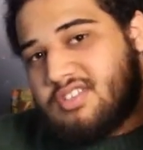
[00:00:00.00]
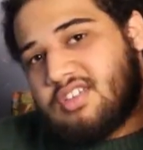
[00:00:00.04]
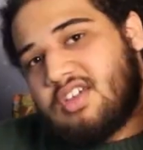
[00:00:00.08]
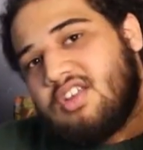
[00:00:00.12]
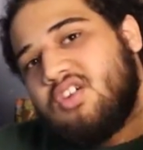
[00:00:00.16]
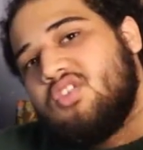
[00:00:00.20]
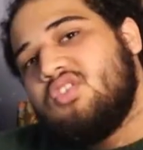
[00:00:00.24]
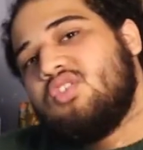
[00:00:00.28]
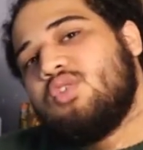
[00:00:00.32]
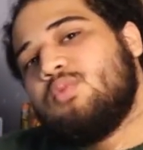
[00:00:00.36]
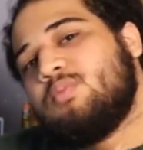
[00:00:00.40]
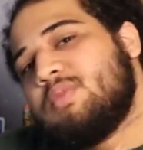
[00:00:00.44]
So I
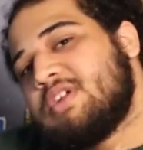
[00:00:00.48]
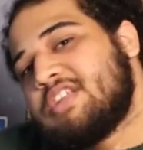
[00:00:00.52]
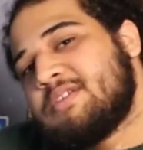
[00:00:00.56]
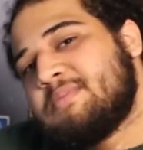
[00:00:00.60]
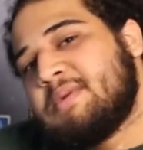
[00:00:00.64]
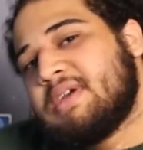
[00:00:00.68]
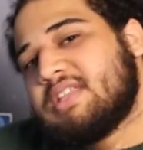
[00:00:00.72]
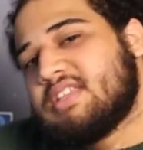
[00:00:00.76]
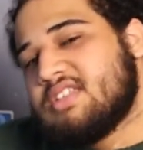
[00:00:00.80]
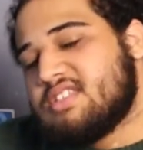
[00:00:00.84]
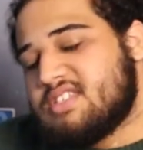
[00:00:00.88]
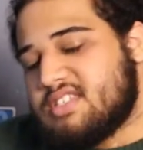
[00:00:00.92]
don't know much
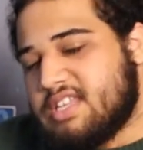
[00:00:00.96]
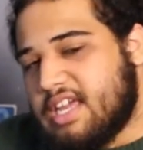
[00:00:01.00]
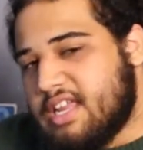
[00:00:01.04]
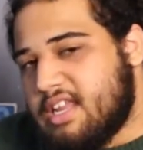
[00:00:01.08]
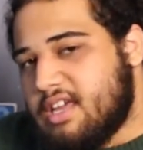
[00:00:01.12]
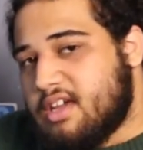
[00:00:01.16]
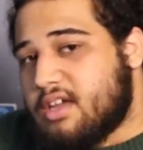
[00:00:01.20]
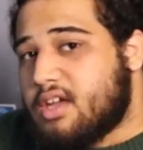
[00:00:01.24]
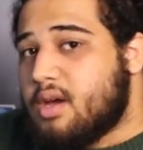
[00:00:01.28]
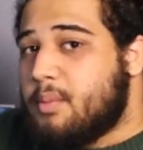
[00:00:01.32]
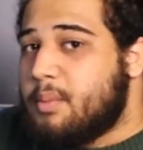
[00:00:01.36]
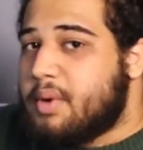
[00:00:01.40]
about the
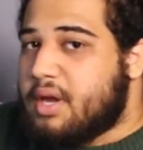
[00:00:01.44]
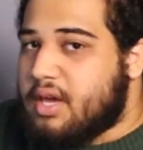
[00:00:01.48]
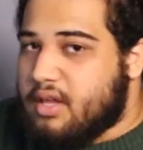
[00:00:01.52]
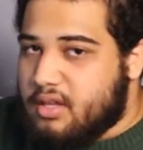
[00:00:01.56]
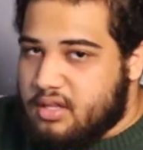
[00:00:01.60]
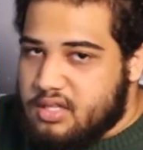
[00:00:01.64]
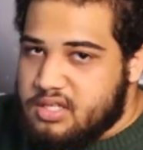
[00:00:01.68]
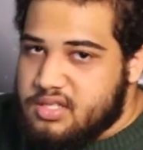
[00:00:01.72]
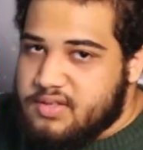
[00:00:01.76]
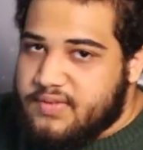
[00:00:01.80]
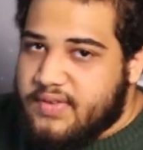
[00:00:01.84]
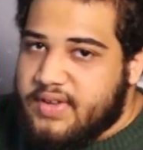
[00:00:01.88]
Stadia coming
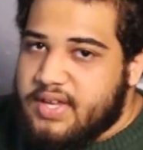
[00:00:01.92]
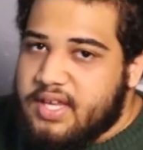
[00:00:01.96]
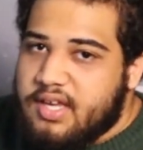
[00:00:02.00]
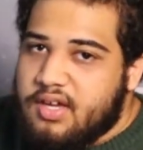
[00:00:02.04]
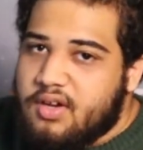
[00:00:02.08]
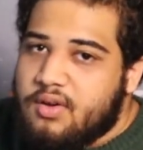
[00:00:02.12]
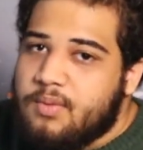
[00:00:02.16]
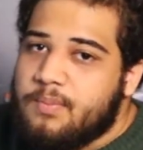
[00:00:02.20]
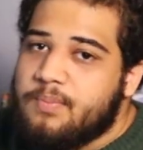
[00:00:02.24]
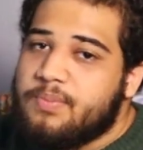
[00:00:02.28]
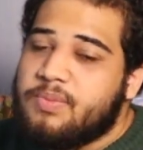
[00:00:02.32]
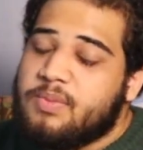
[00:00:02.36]
in this
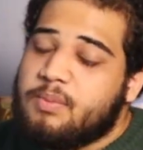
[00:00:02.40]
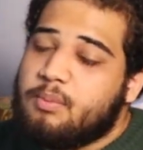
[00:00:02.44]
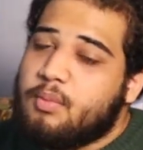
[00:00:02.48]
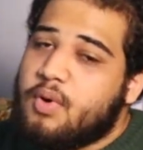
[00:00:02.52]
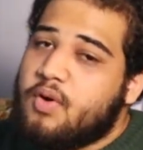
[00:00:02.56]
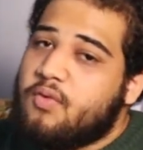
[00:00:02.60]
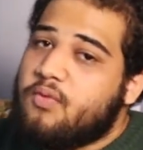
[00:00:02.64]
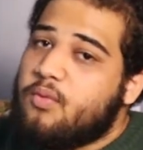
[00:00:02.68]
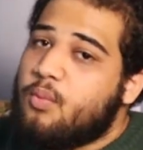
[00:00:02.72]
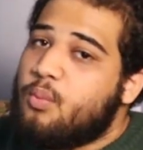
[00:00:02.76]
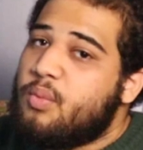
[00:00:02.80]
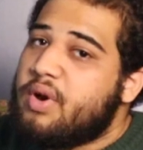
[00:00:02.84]
video,
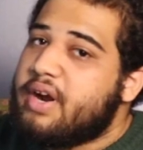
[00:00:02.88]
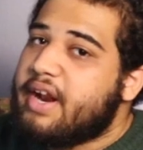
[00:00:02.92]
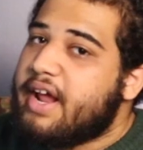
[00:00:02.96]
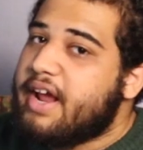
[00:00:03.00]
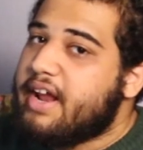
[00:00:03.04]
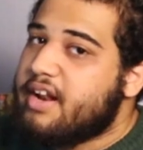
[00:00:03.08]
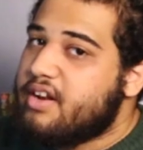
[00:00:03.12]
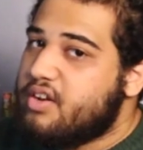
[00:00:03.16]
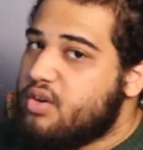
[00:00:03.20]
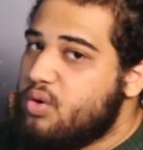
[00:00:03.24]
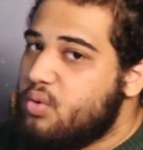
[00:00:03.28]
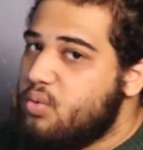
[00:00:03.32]
but from what
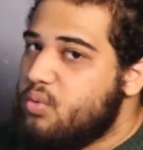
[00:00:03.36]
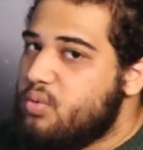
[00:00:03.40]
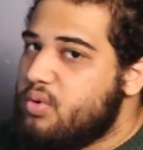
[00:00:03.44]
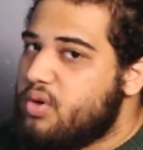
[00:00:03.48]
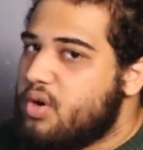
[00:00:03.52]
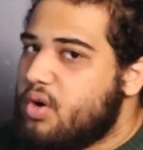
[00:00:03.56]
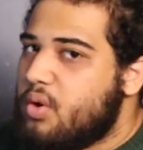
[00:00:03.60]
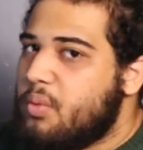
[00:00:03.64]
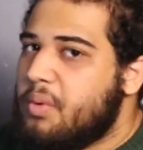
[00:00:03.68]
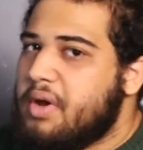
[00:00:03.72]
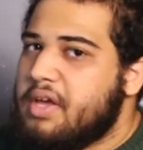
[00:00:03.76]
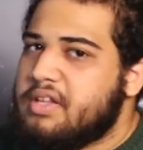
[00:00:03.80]
I do
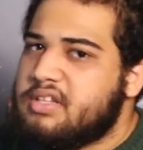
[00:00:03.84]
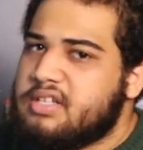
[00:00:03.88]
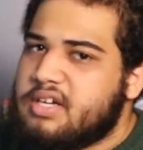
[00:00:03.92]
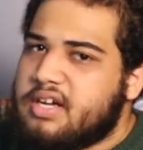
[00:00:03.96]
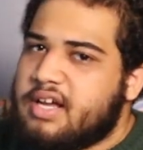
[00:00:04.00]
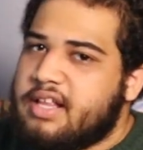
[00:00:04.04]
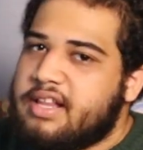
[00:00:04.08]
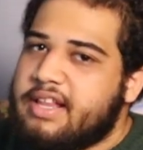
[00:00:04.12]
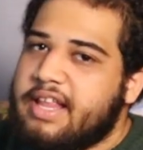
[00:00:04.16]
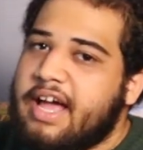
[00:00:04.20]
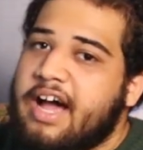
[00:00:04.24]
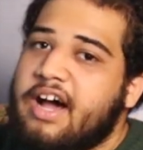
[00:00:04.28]
know, it's a
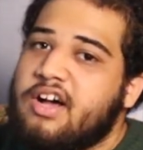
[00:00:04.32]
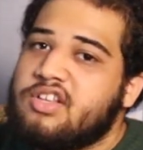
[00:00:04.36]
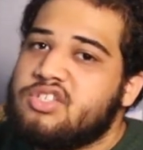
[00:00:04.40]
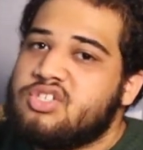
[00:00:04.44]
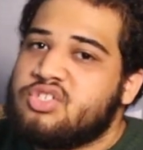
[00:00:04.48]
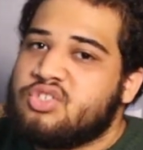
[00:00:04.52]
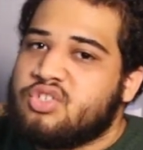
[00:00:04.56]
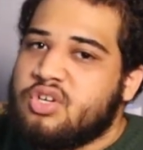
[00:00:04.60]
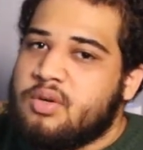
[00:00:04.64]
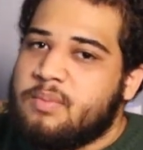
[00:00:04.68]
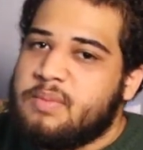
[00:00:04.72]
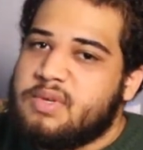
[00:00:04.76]
cloud
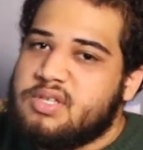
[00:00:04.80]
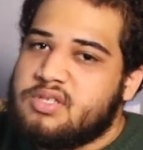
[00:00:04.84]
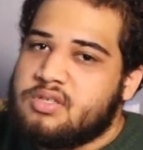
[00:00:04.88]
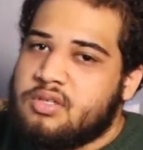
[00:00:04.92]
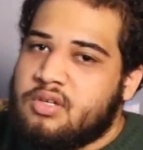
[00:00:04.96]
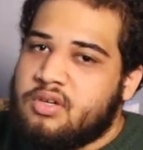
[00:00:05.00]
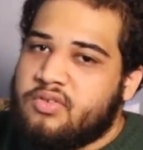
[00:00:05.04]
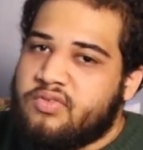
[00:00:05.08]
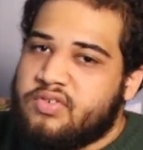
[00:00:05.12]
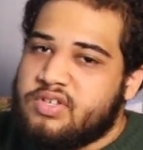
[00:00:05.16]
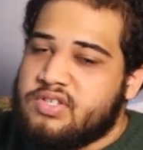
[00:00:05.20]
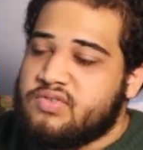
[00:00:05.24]
streaming
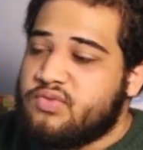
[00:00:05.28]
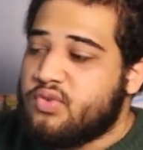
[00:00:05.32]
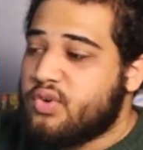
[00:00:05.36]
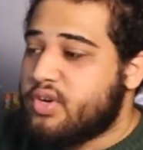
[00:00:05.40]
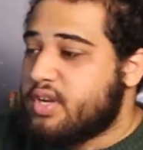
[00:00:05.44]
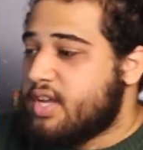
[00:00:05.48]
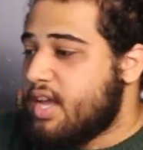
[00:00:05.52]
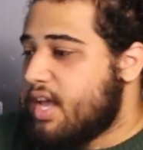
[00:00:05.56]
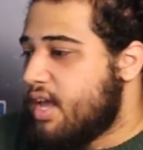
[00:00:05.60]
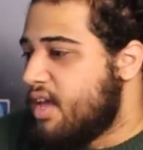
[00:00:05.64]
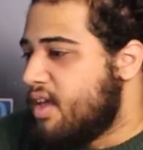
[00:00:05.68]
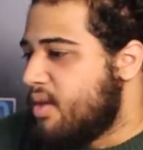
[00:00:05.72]
service for
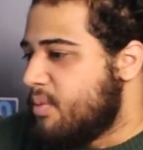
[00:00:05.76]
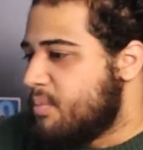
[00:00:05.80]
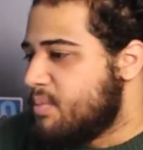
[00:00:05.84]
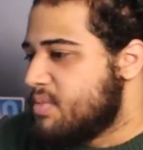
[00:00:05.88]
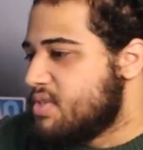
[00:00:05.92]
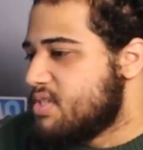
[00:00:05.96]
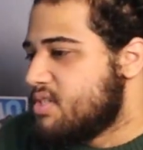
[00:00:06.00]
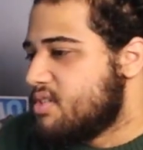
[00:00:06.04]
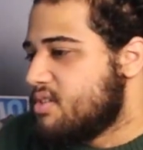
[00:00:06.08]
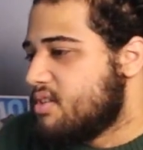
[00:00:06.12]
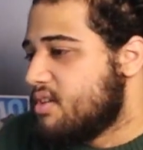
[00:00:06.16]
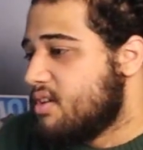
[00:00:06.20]

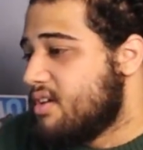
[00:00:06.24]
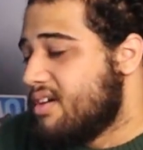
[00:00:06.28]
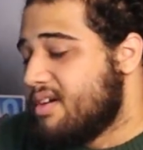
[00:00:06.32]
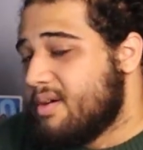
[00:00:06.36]
games.